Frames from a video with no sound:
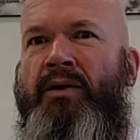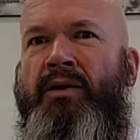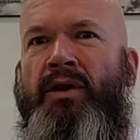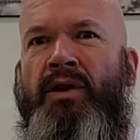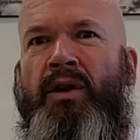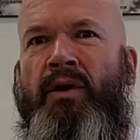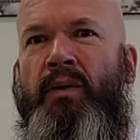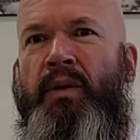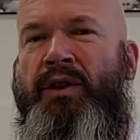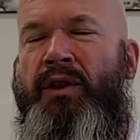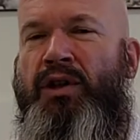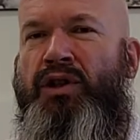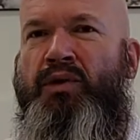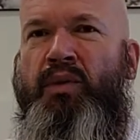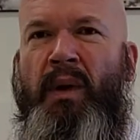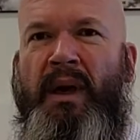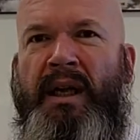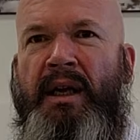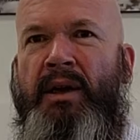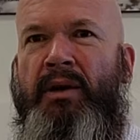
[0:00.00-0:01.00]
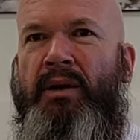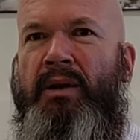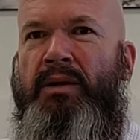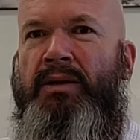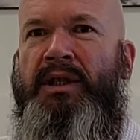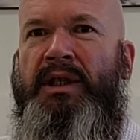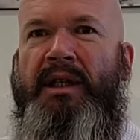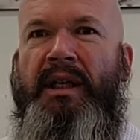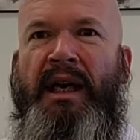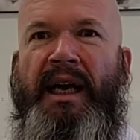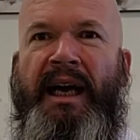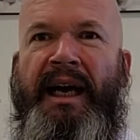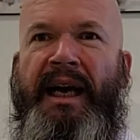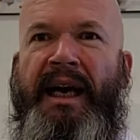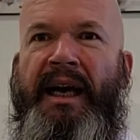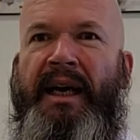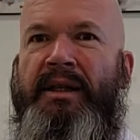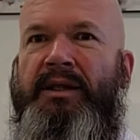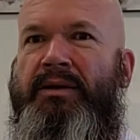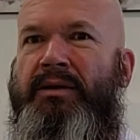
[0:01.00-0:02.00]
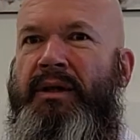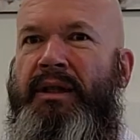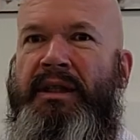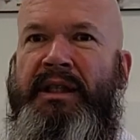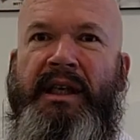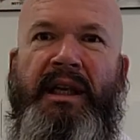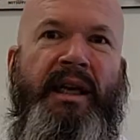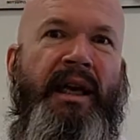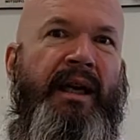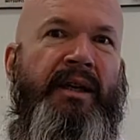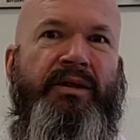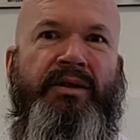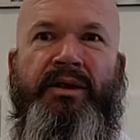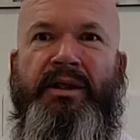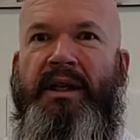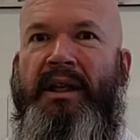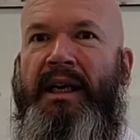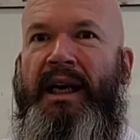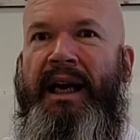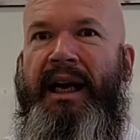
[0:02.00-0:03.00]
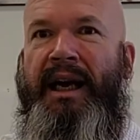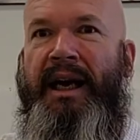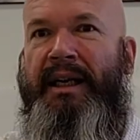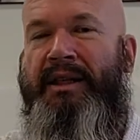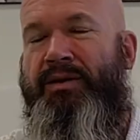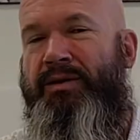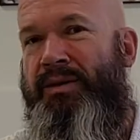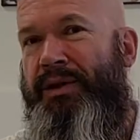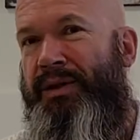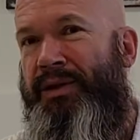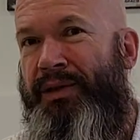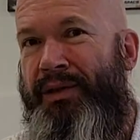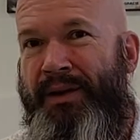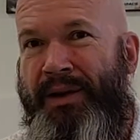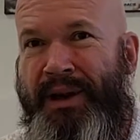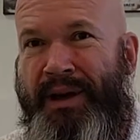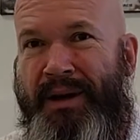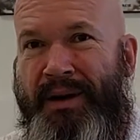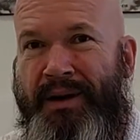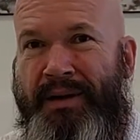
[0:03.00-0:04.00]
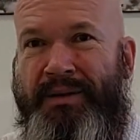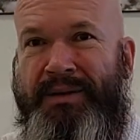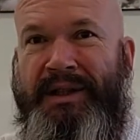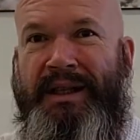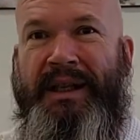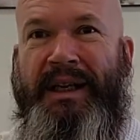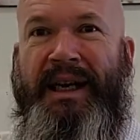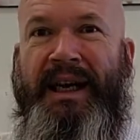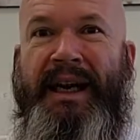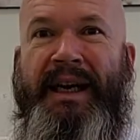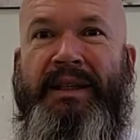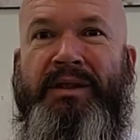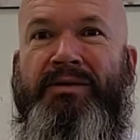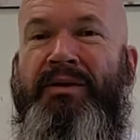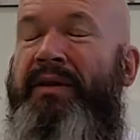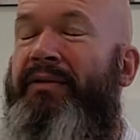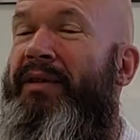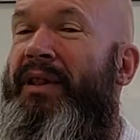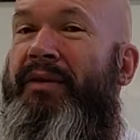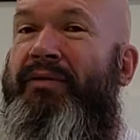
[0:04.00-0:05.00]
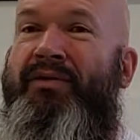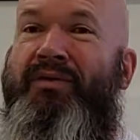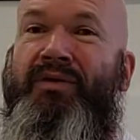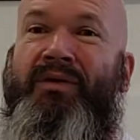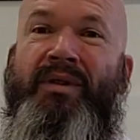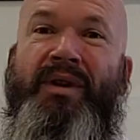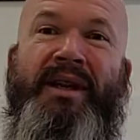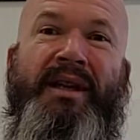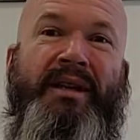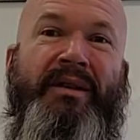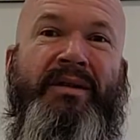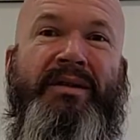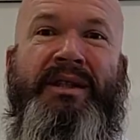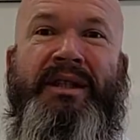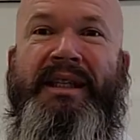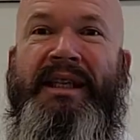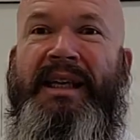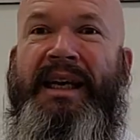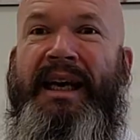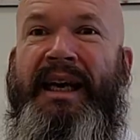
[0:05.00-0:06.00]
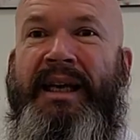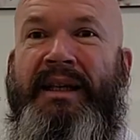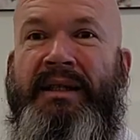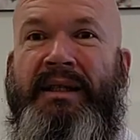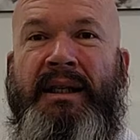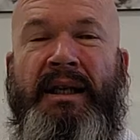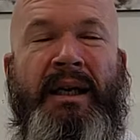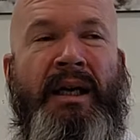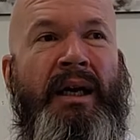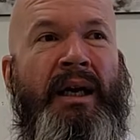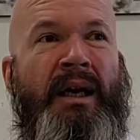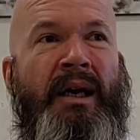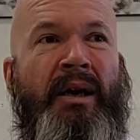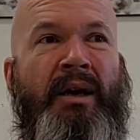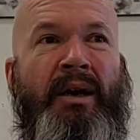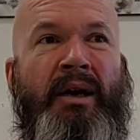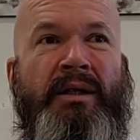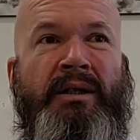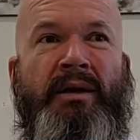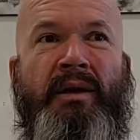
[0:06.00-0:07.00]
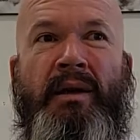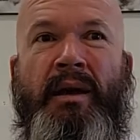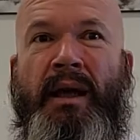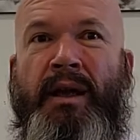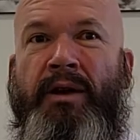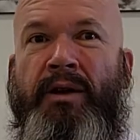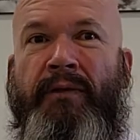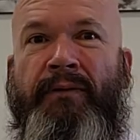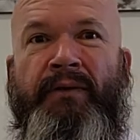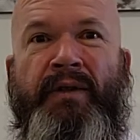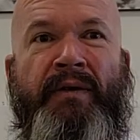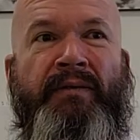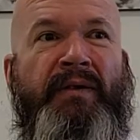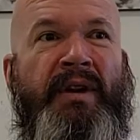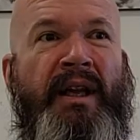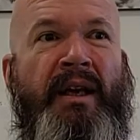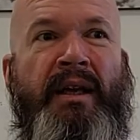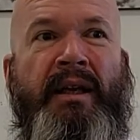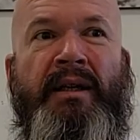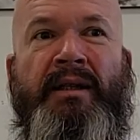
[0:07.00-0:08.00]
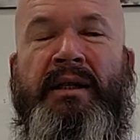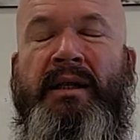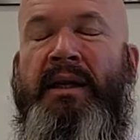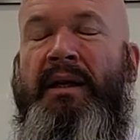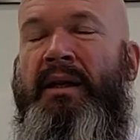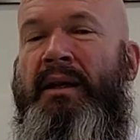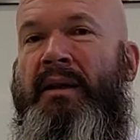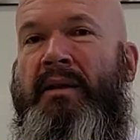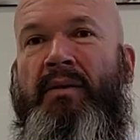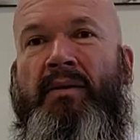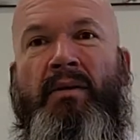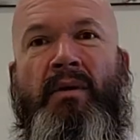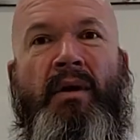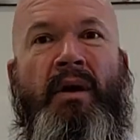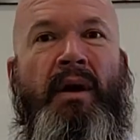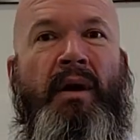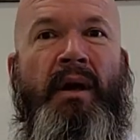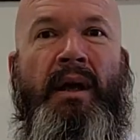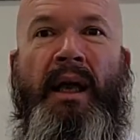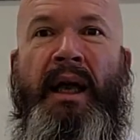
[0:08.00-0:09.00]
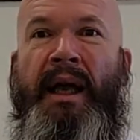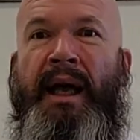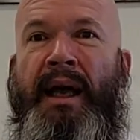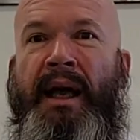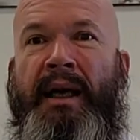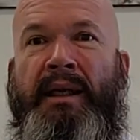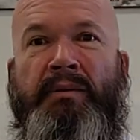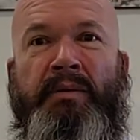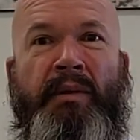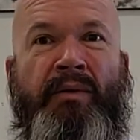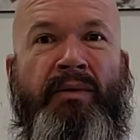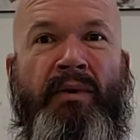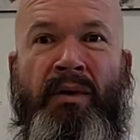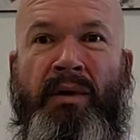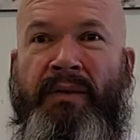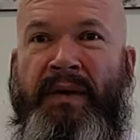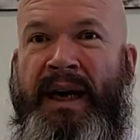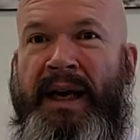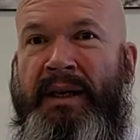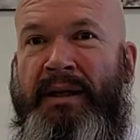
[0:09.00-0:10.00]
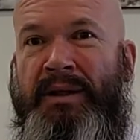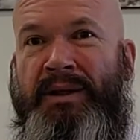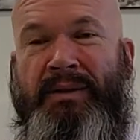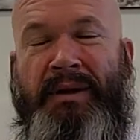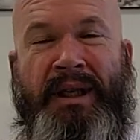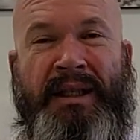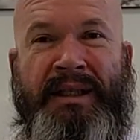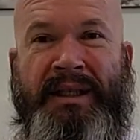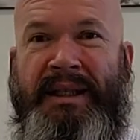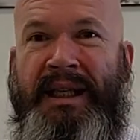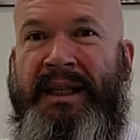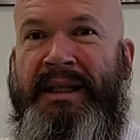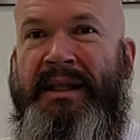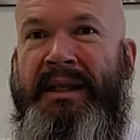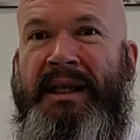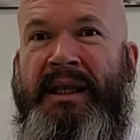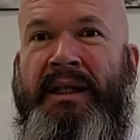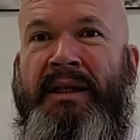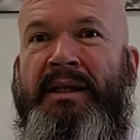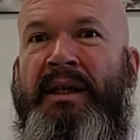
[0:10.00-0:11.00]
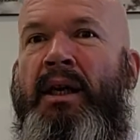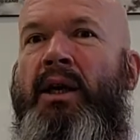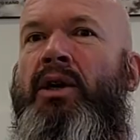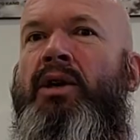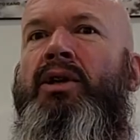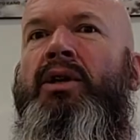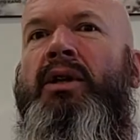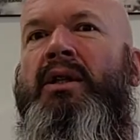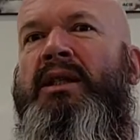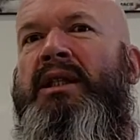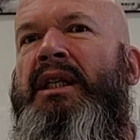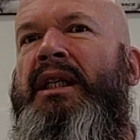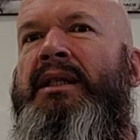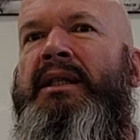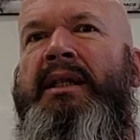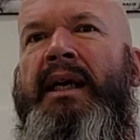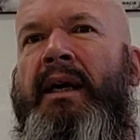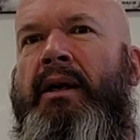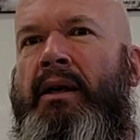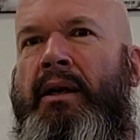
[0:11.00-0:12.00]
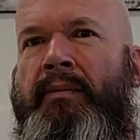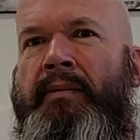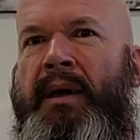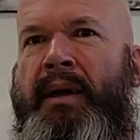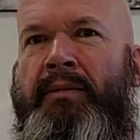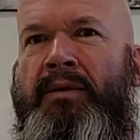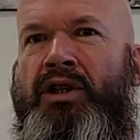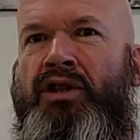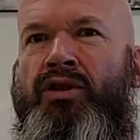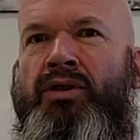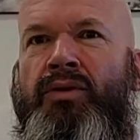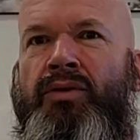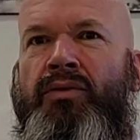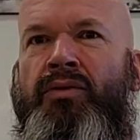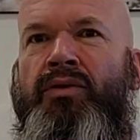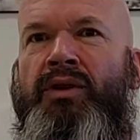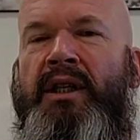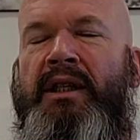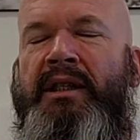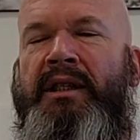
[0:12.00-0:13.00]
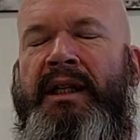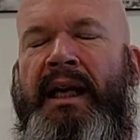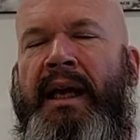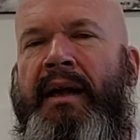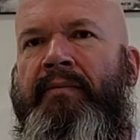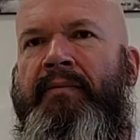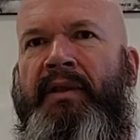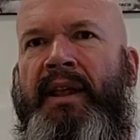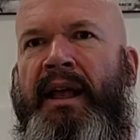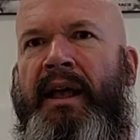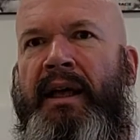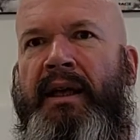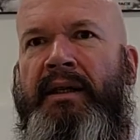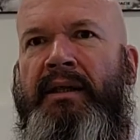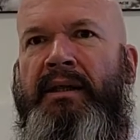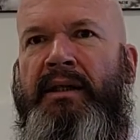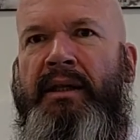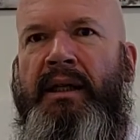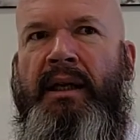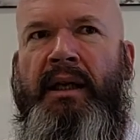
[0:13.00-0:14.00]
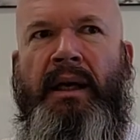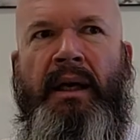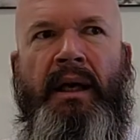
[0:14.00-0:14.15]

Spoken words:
you know, with the 20-year-olds in class, or the teenagers in class, or the 30-year-olds in class, or even the 40-year-olds in class. Because in your 50s, or as we roll around into our 60s, you're just not going to be able to do the same things